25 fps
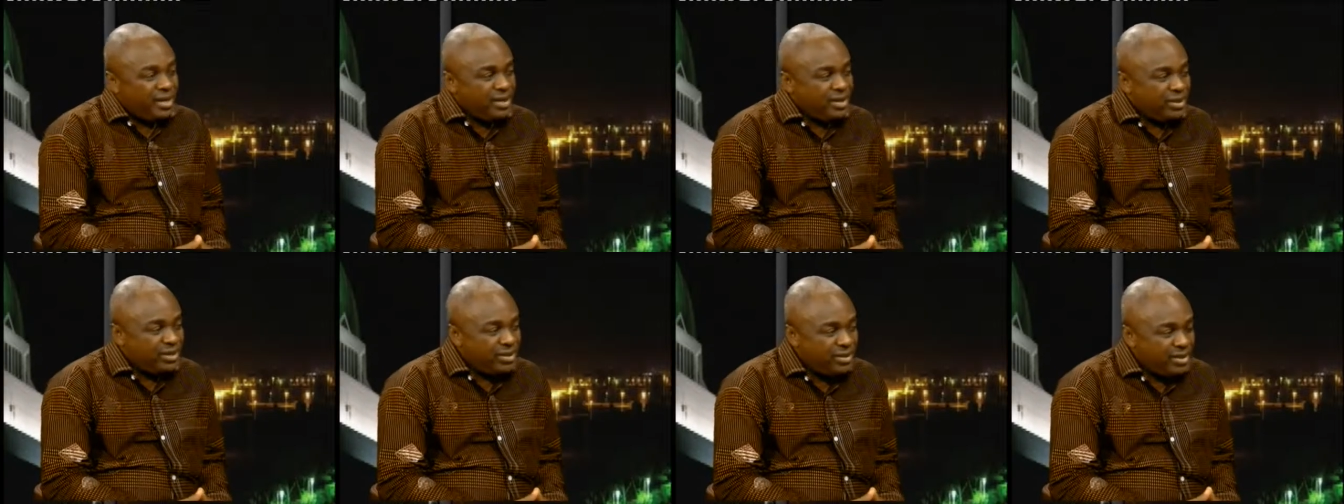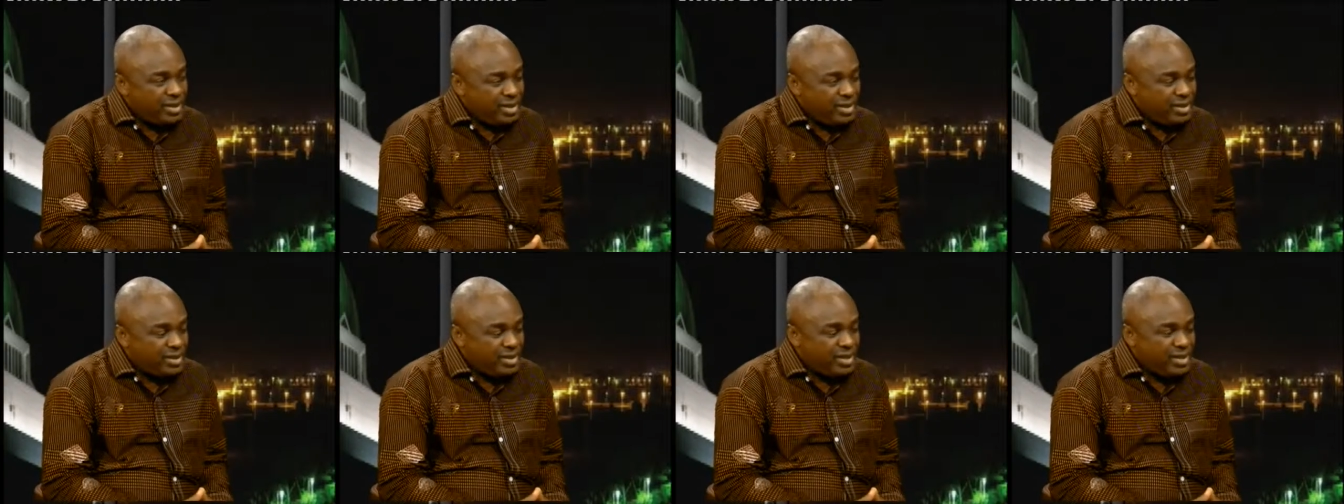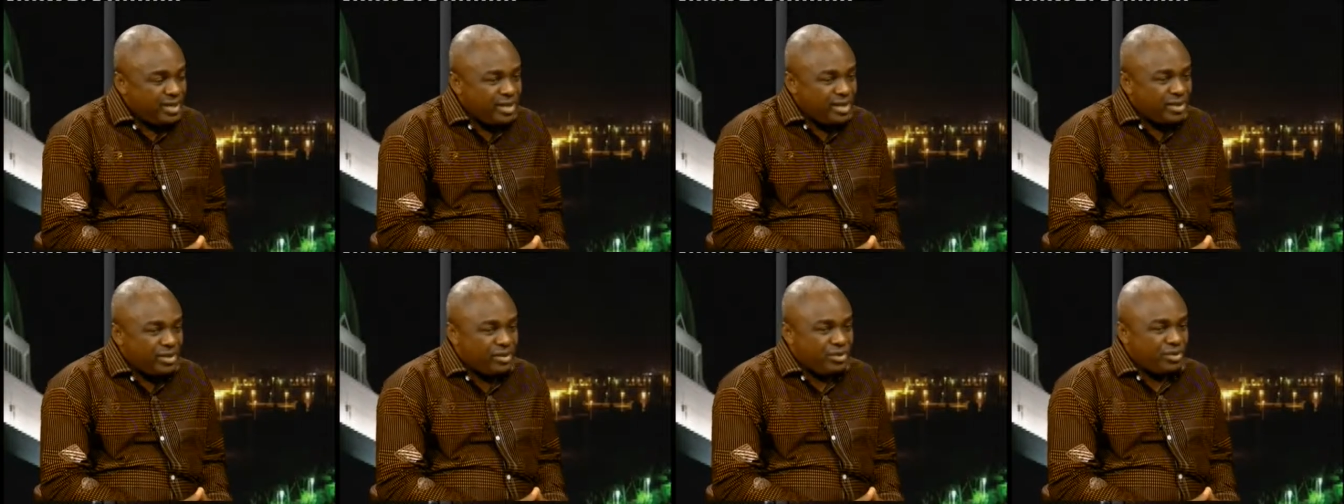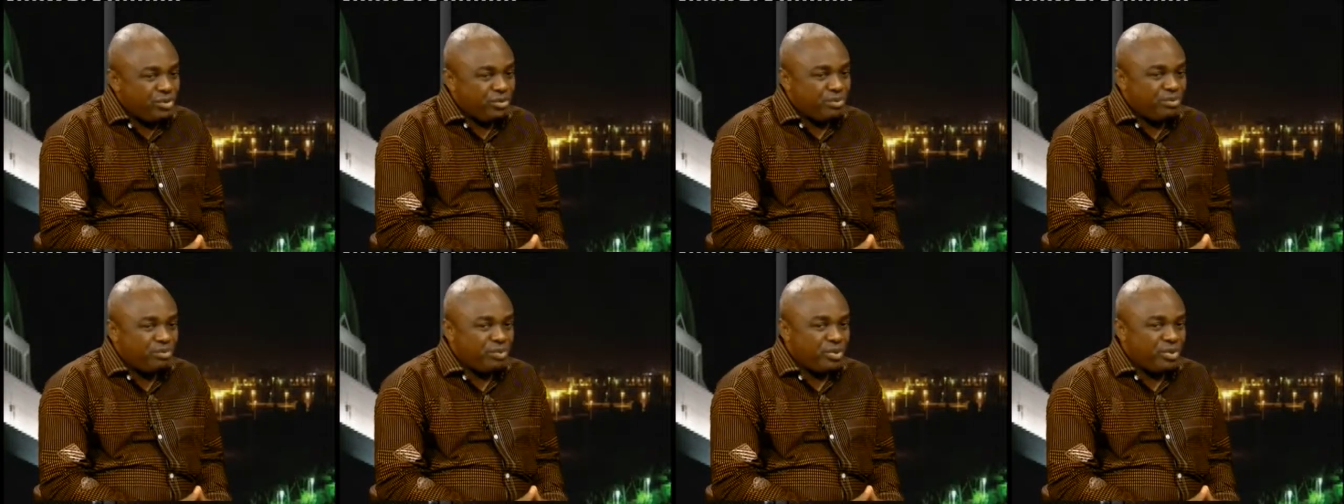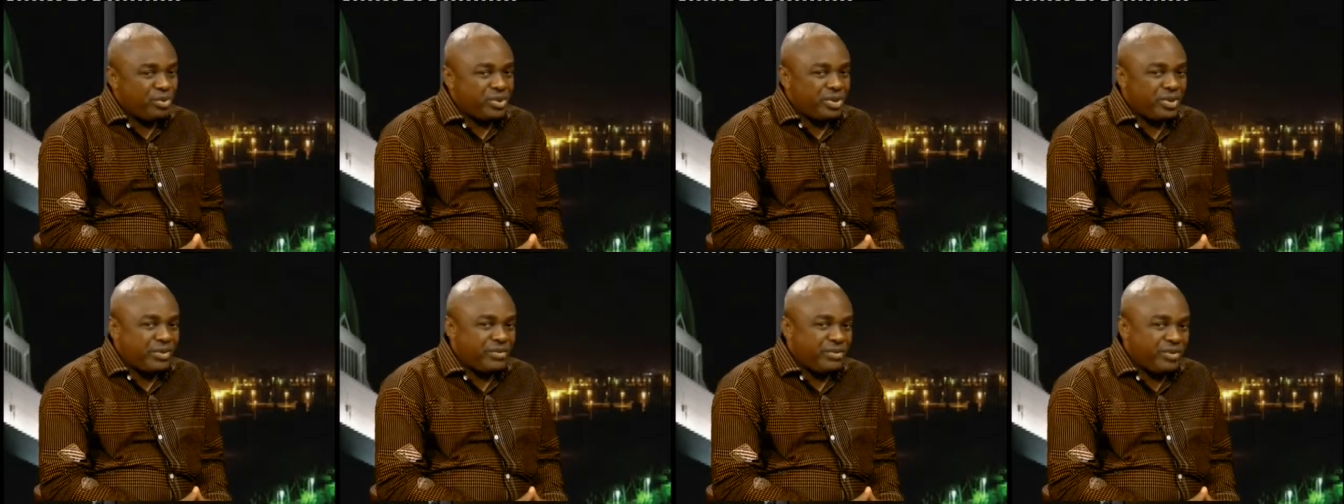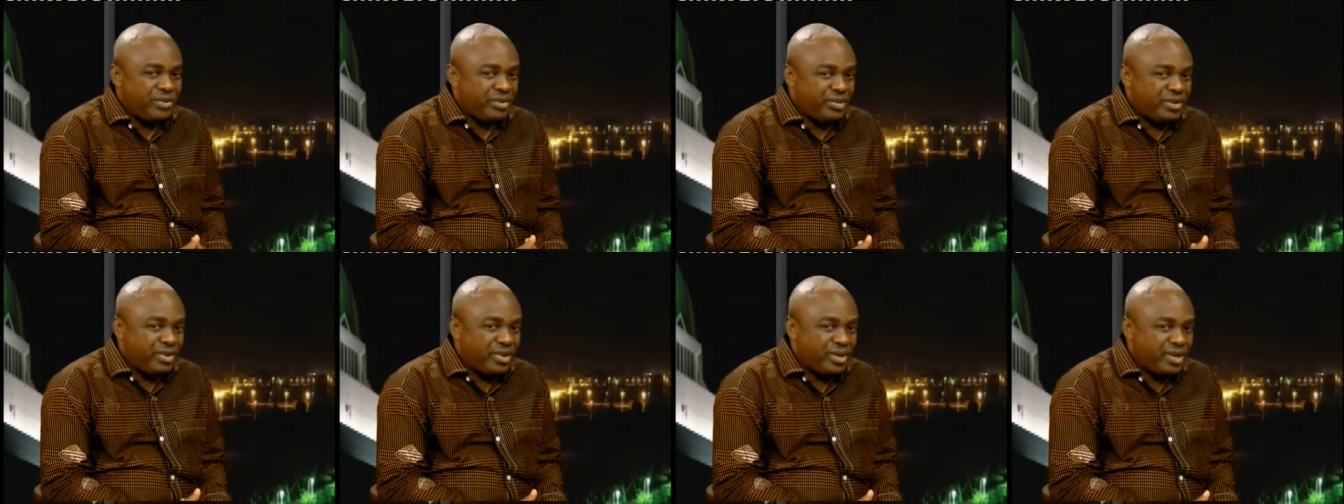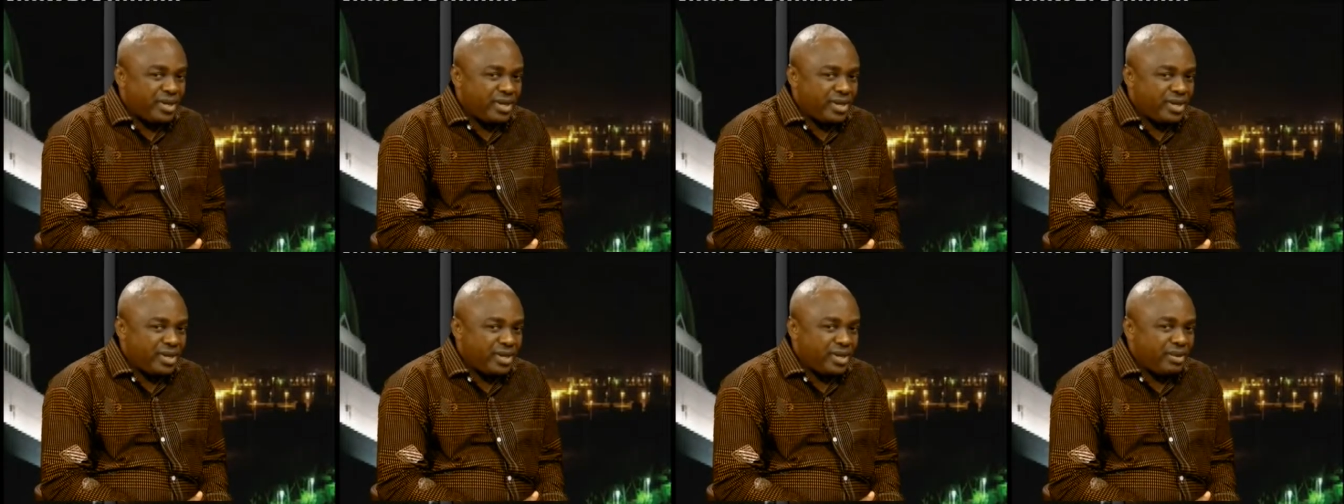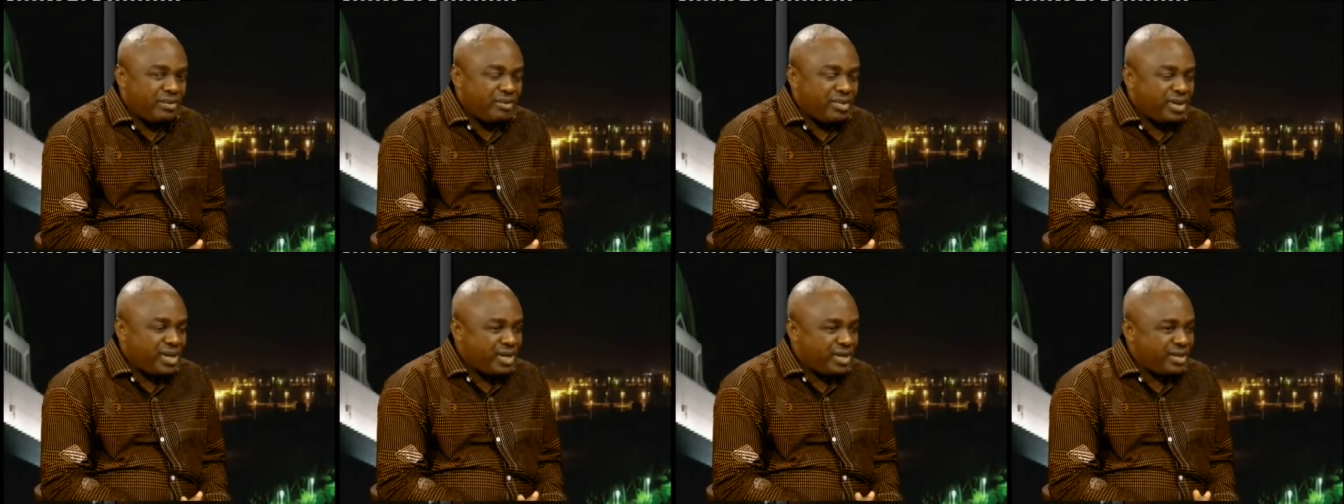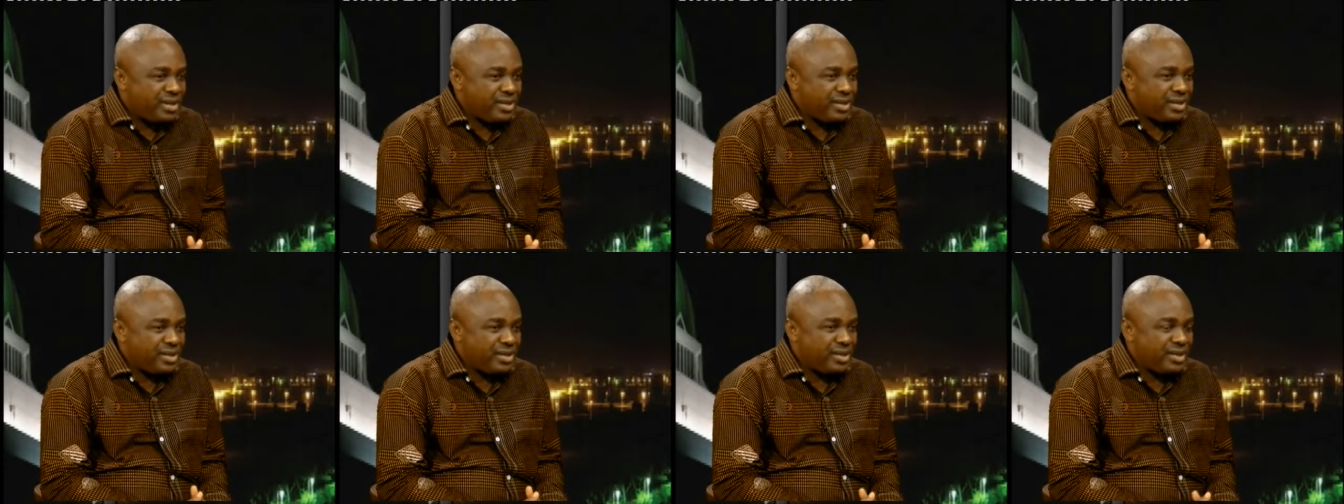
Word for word: So there's need to put everything in place.